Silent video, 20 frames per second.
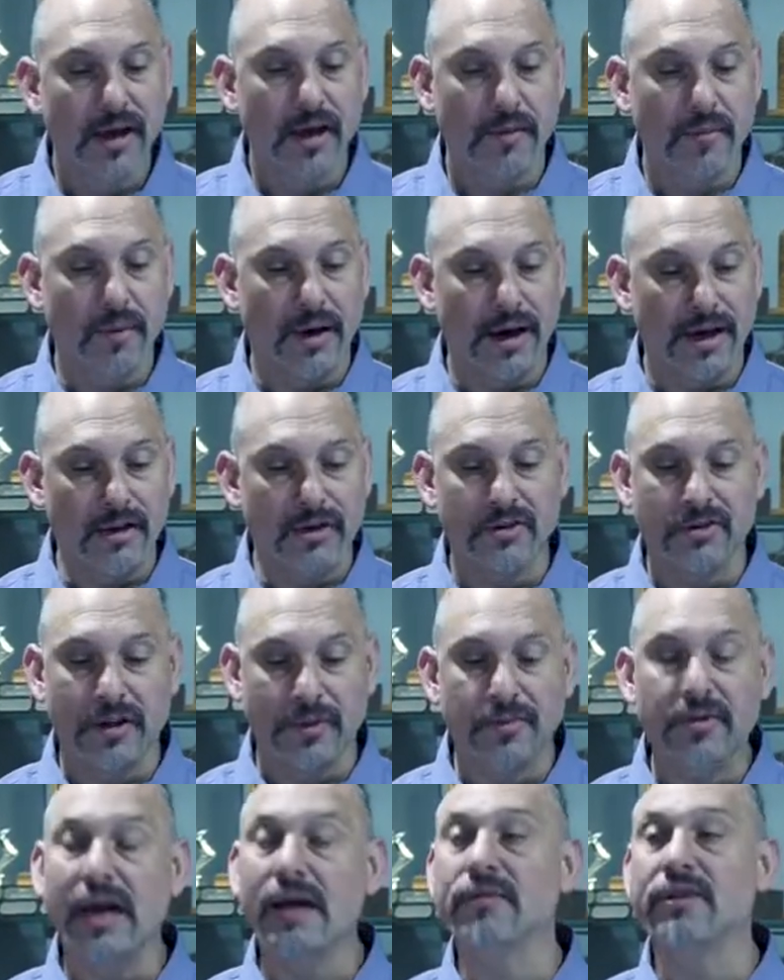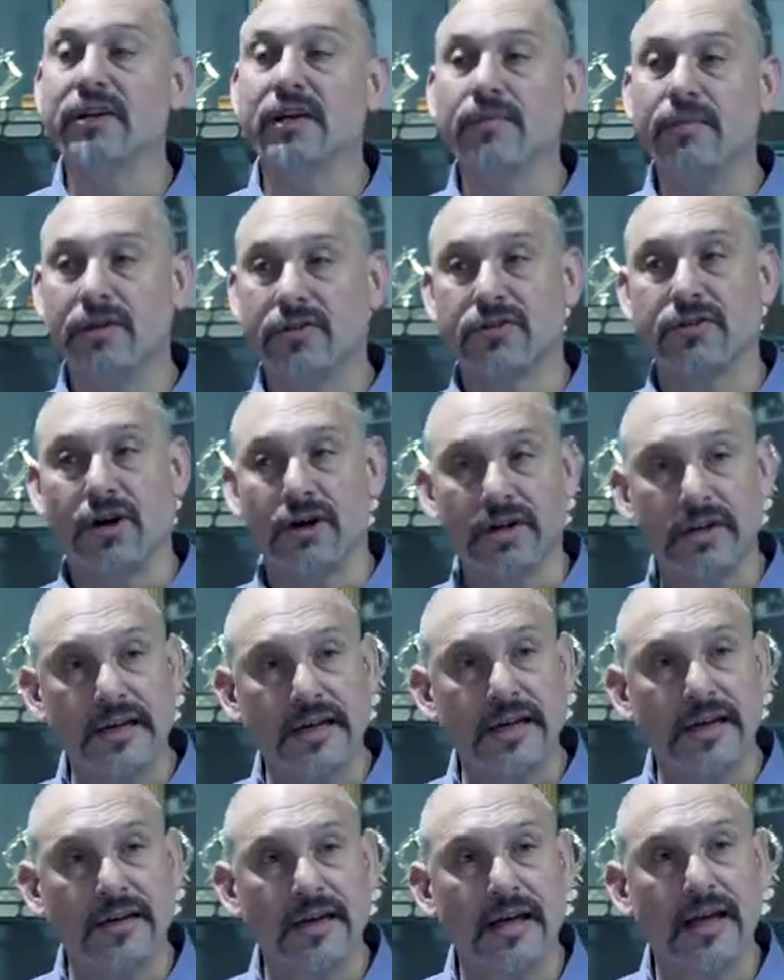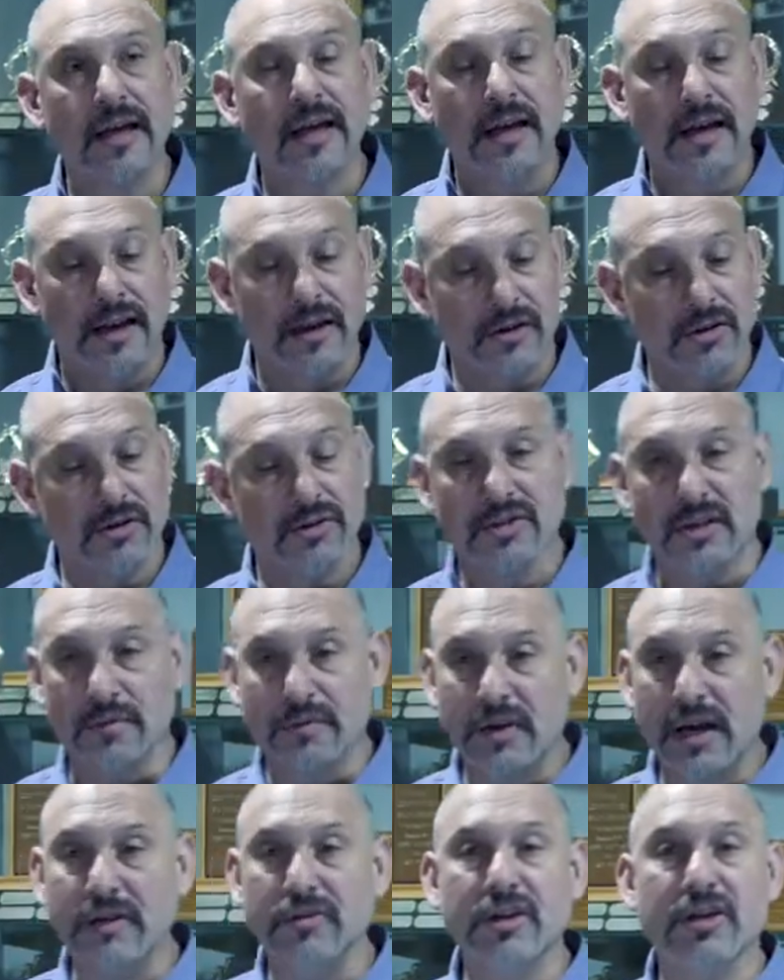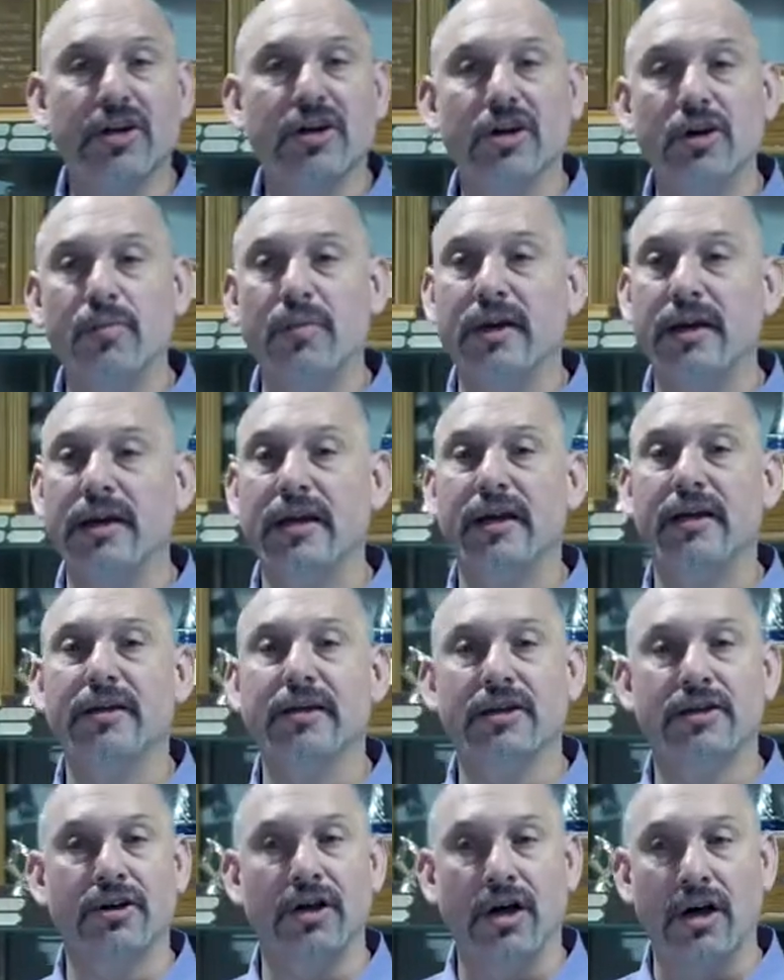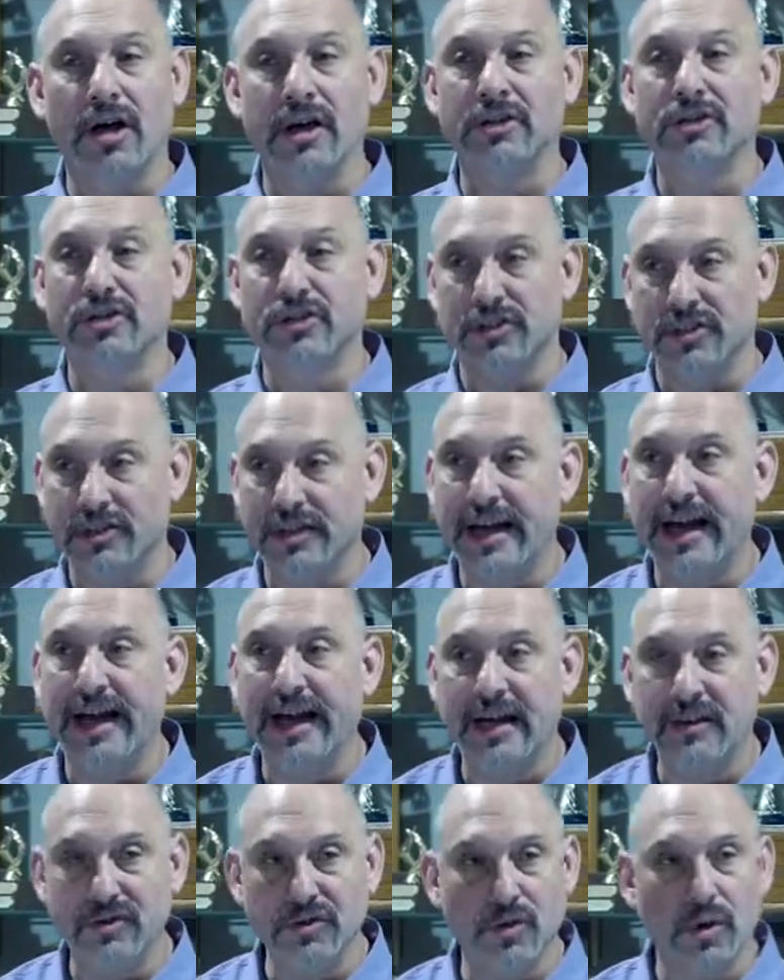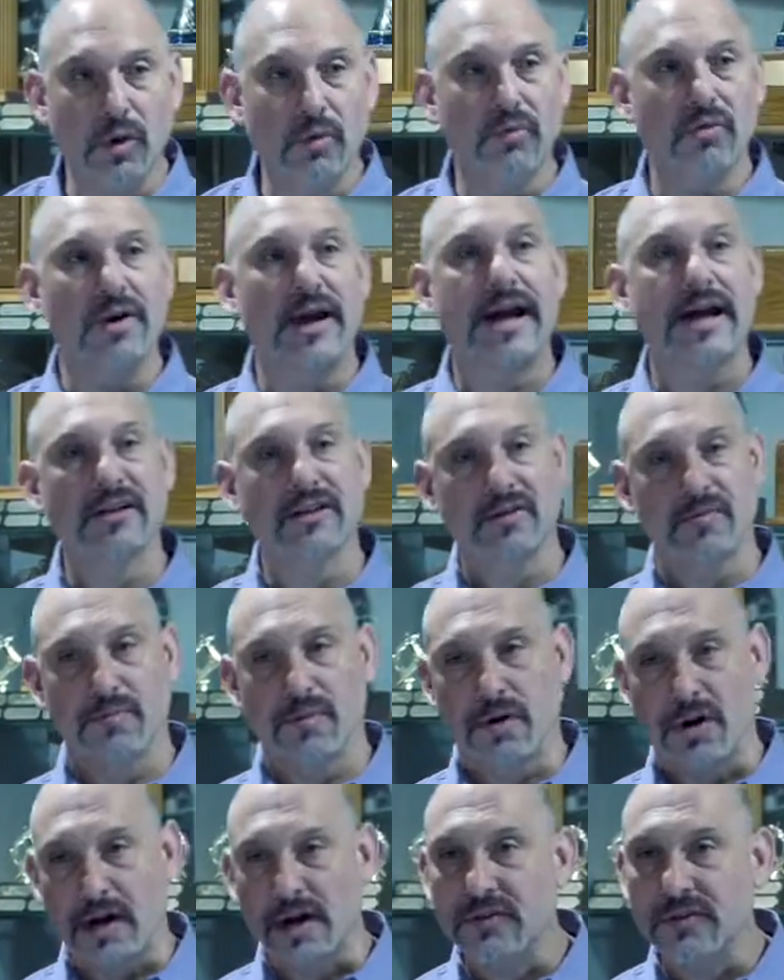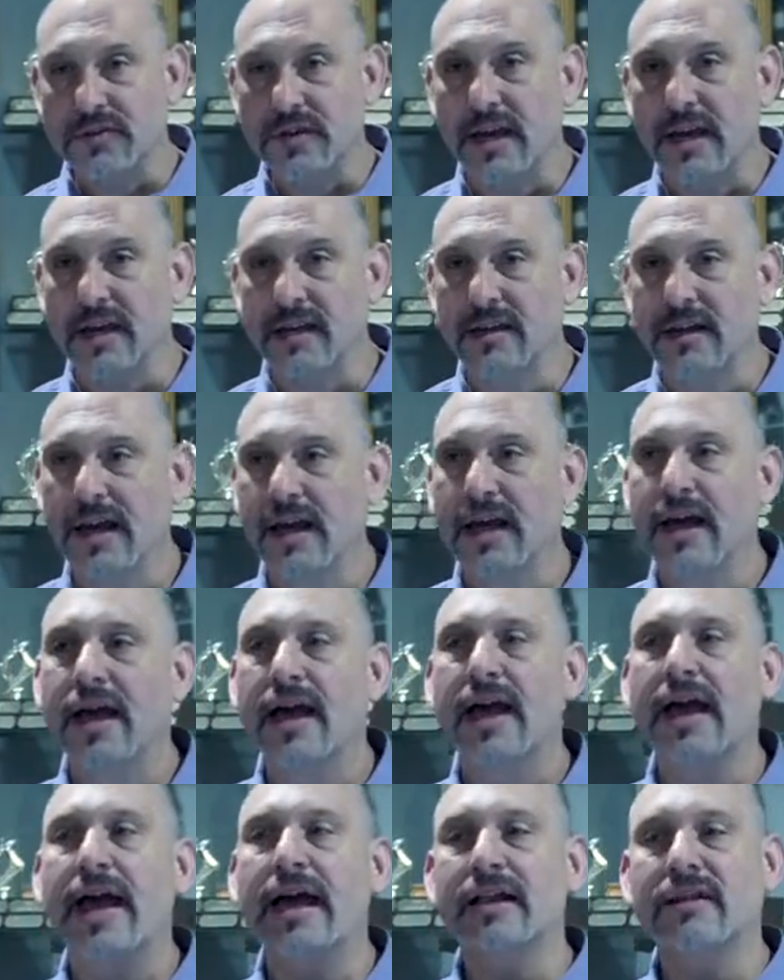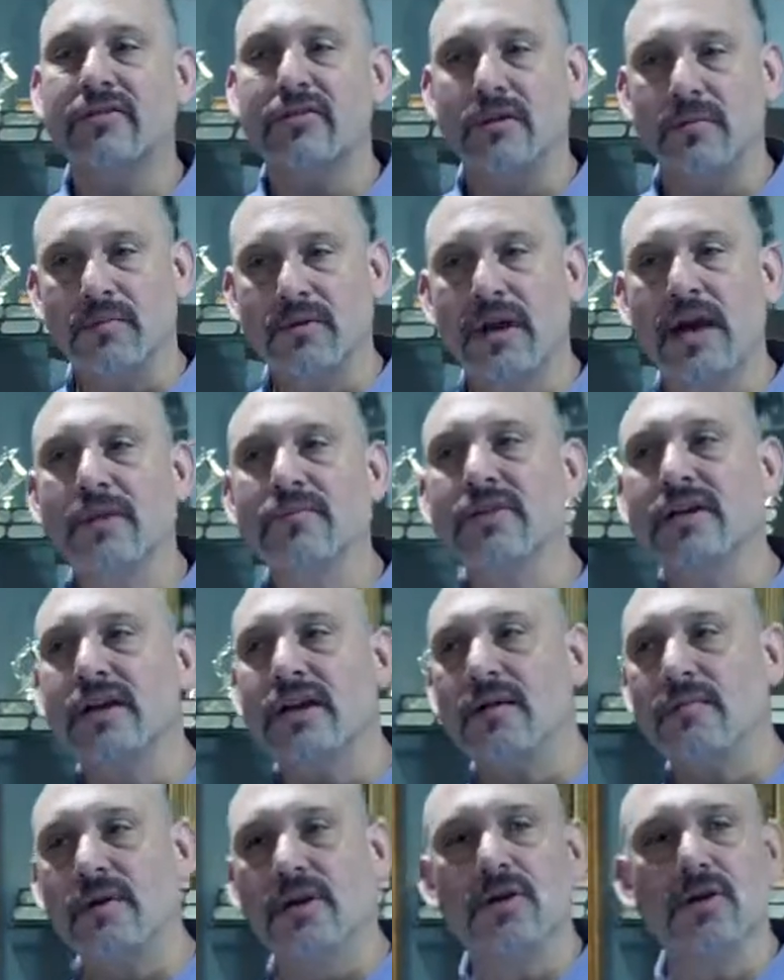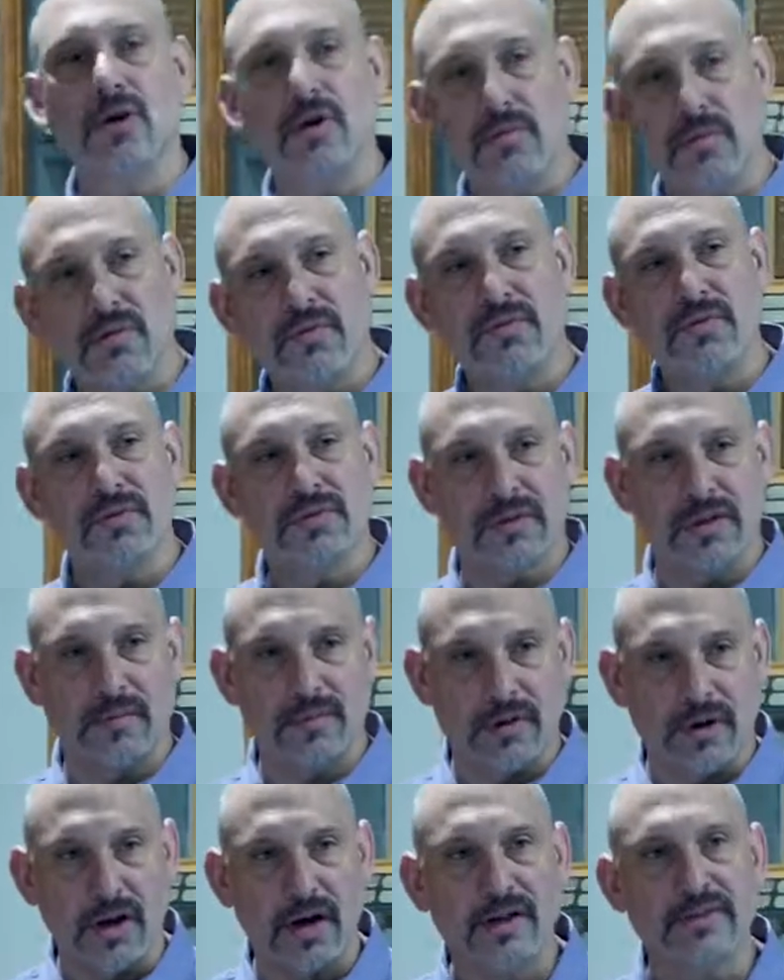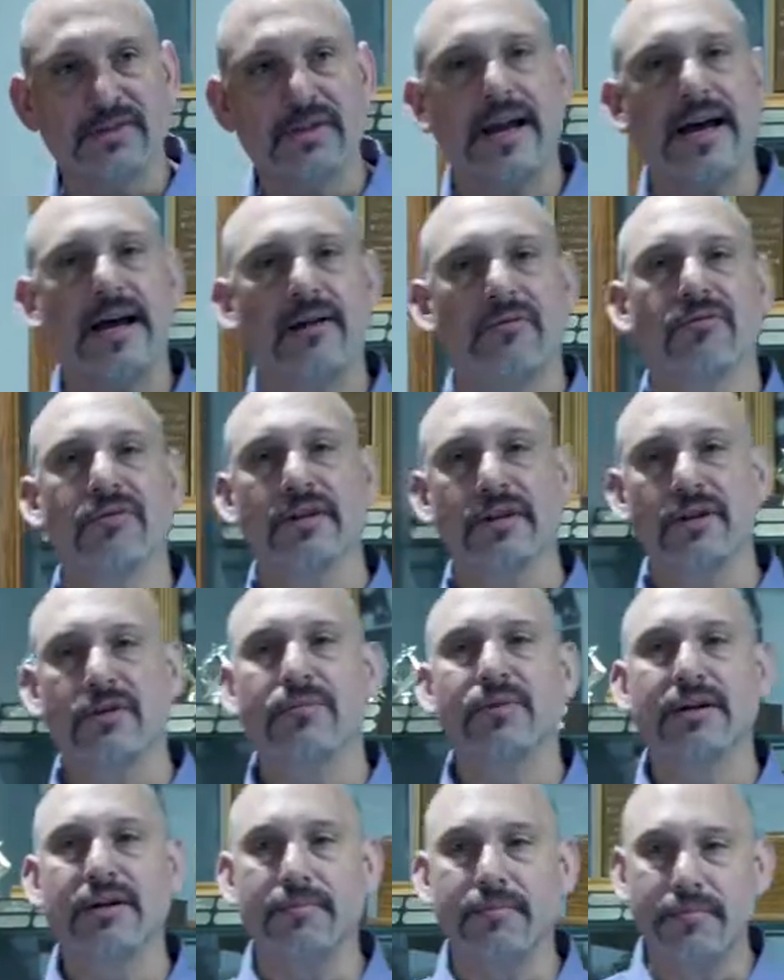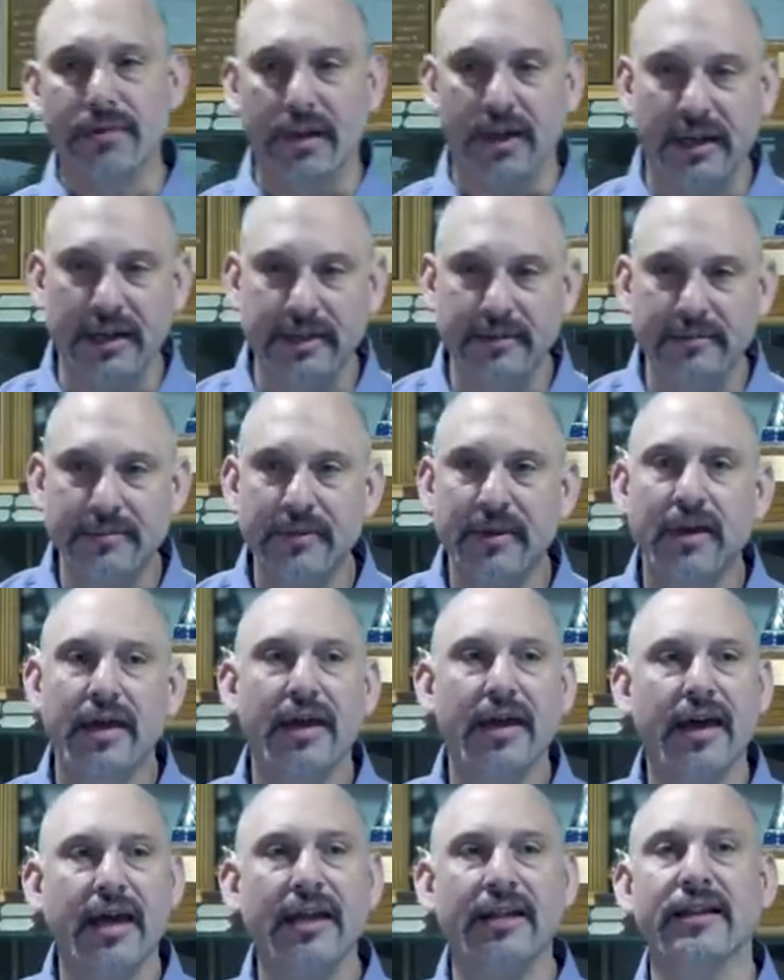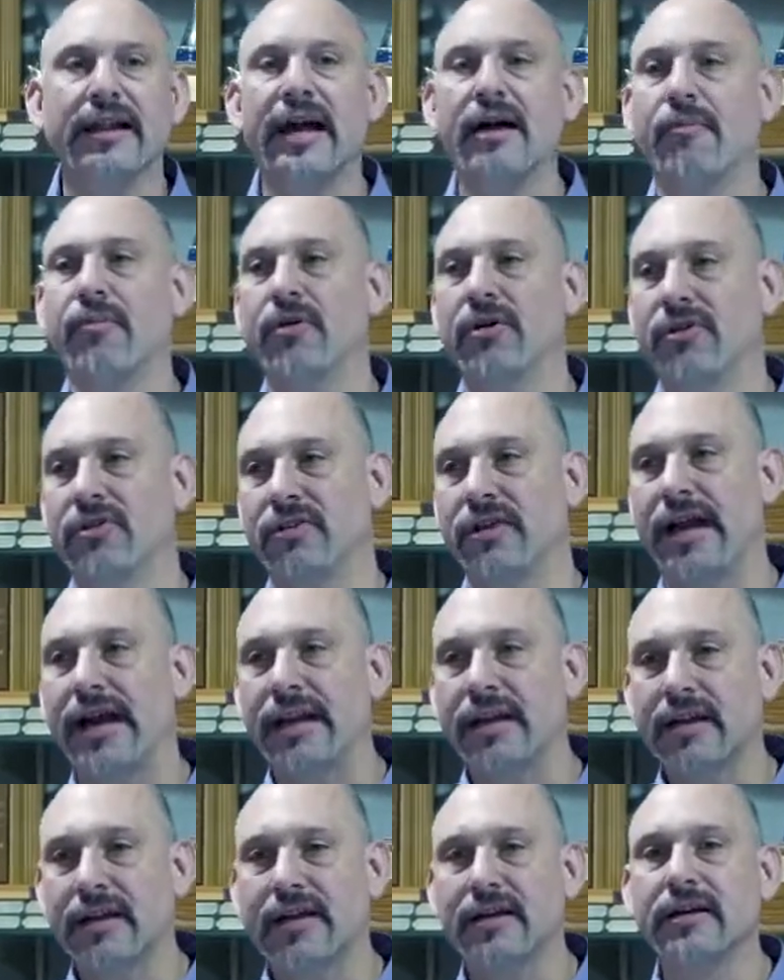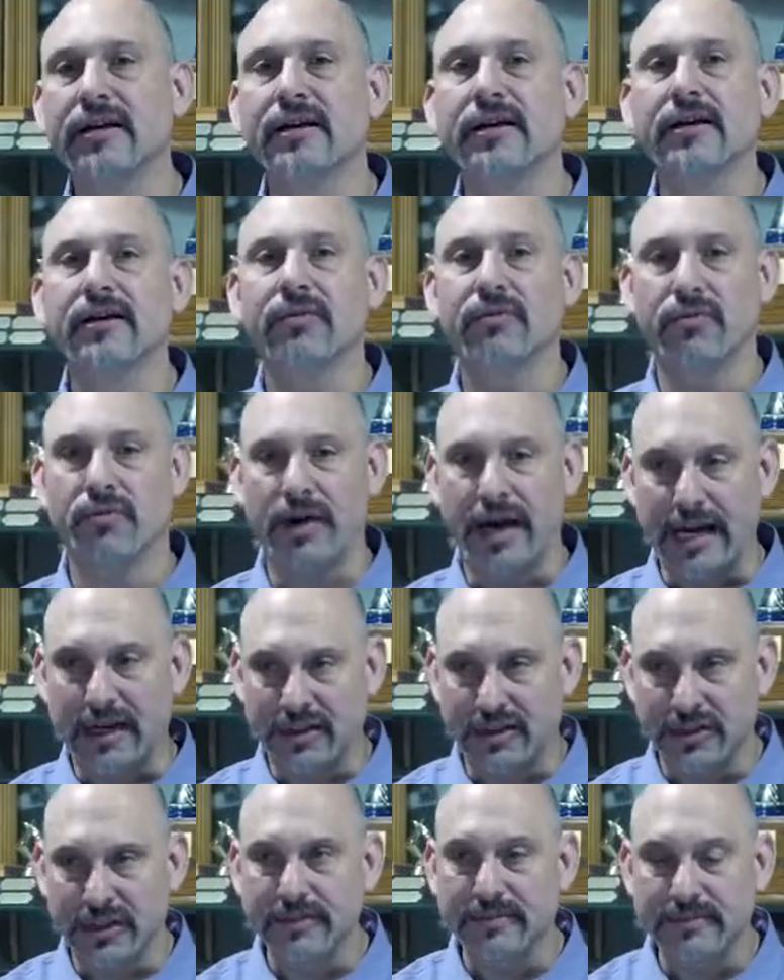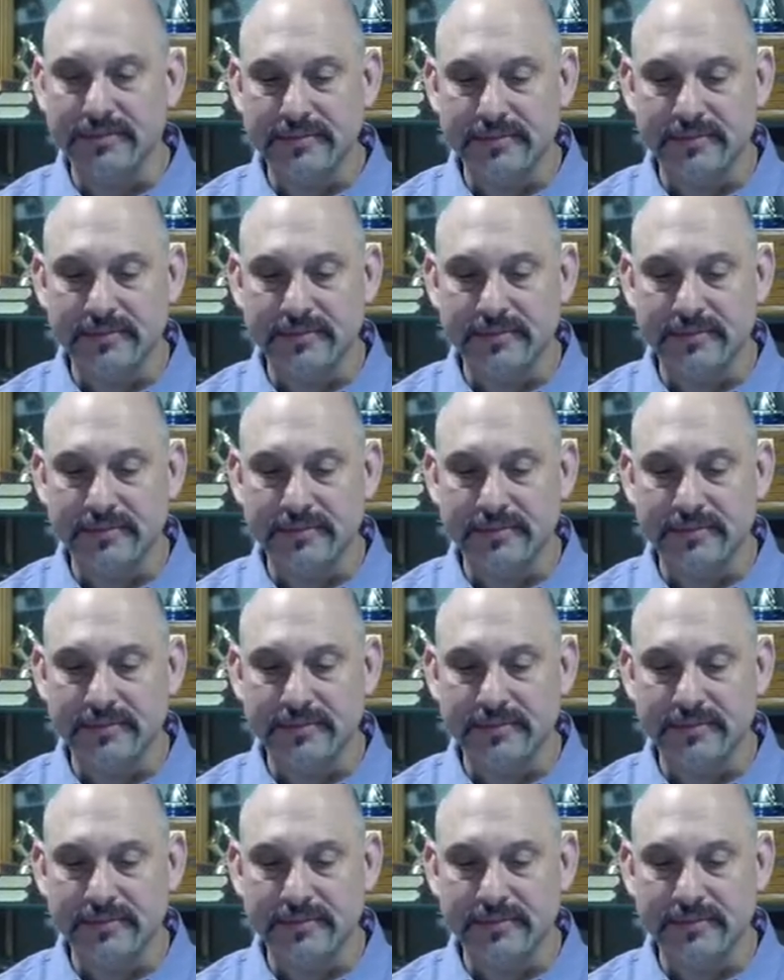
But sometimes it can be startling. Sometimes it could be the dog just has an overactive prostate, and sometimes it can be normal for some dogs to have a little bit of blood in that prostatic fraction.